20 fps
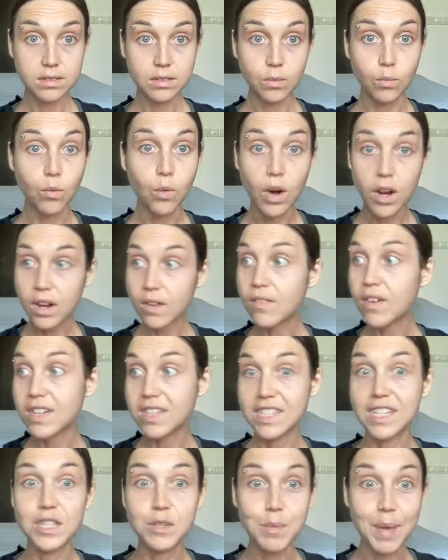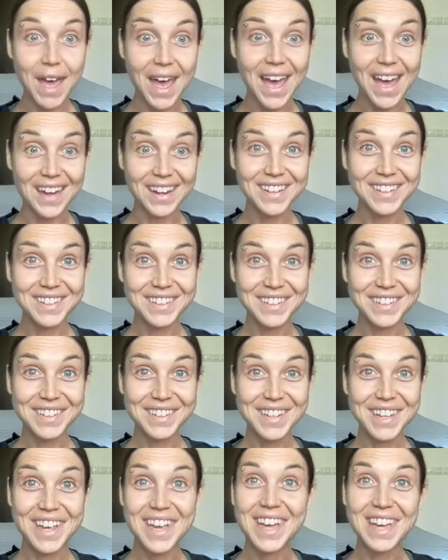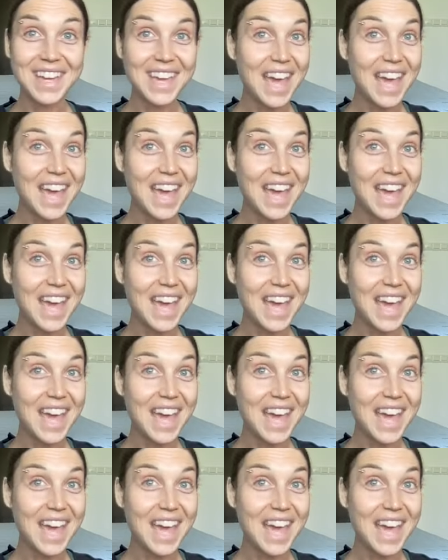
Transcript: One of us is bad. It